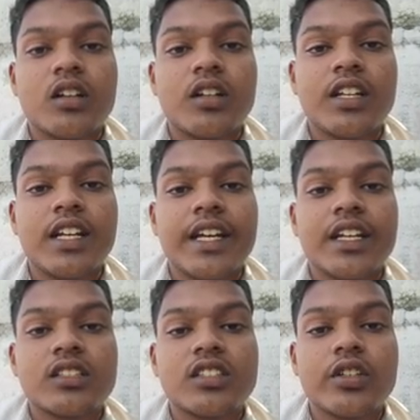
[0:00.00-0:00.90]
Delay.
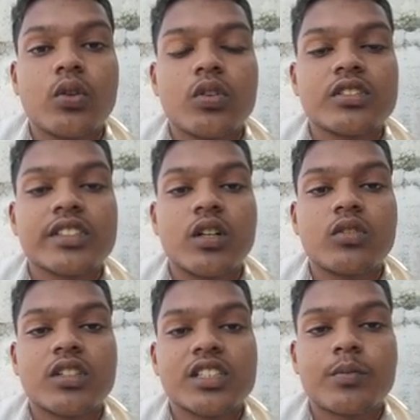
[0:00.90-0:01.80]
Synchronous
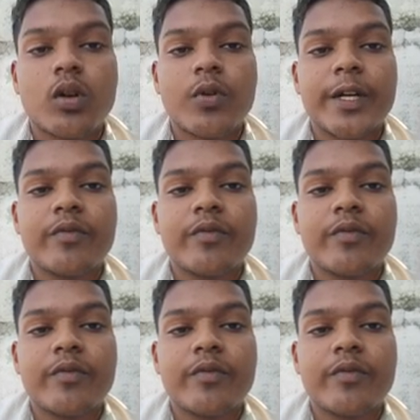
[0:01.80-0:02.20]
counters provide